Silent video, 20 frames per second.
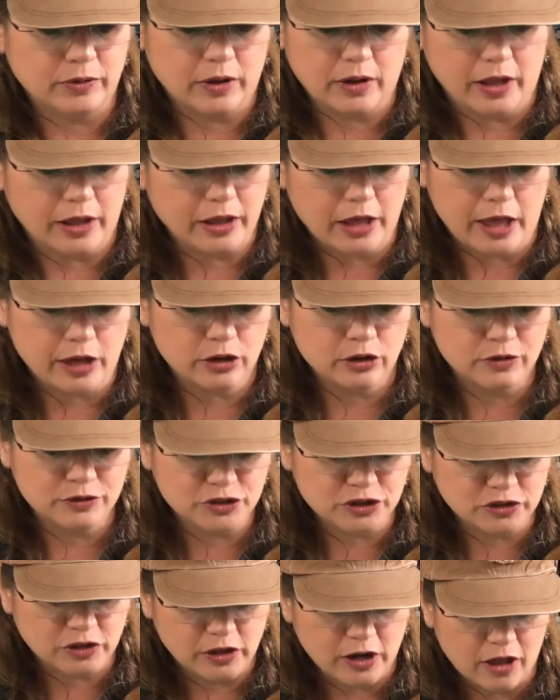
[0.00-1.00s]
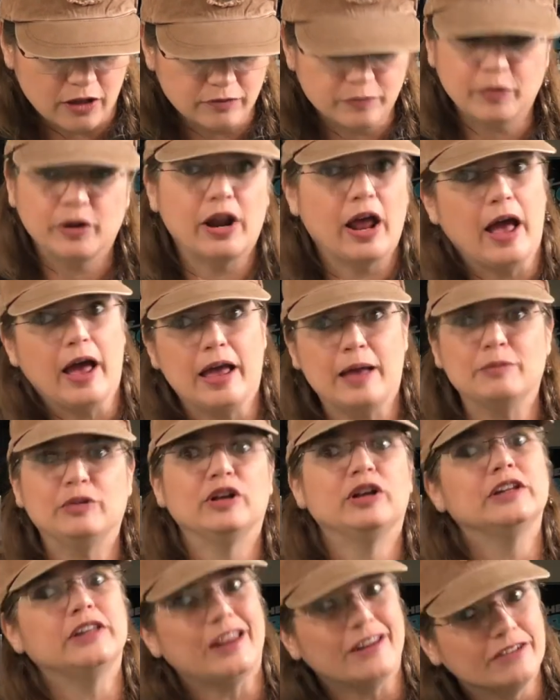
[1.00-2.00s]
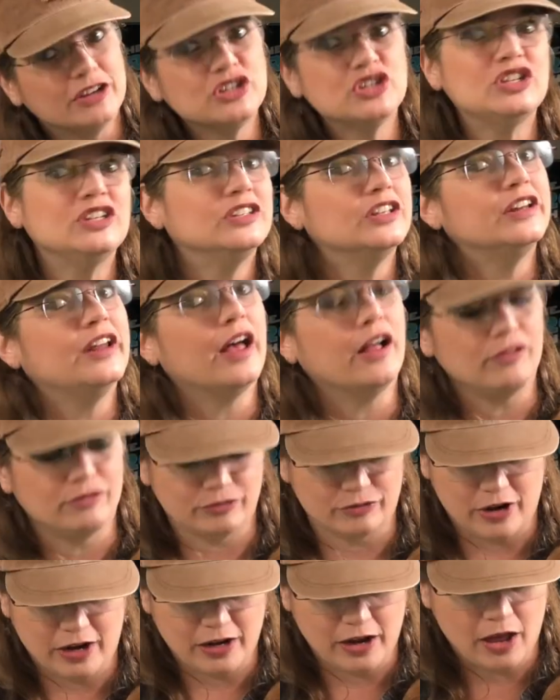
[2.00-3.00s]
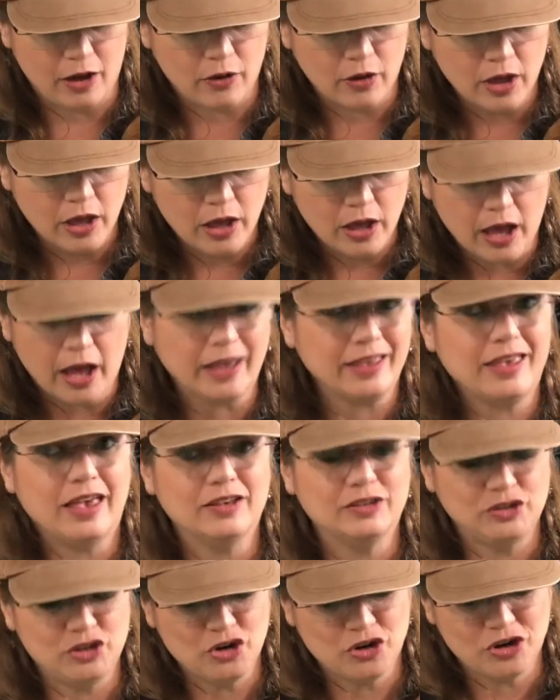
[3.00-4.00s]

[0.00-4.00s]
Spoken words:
I don't know if she's an elf, but I am declaring she's an elf right now. I can't see her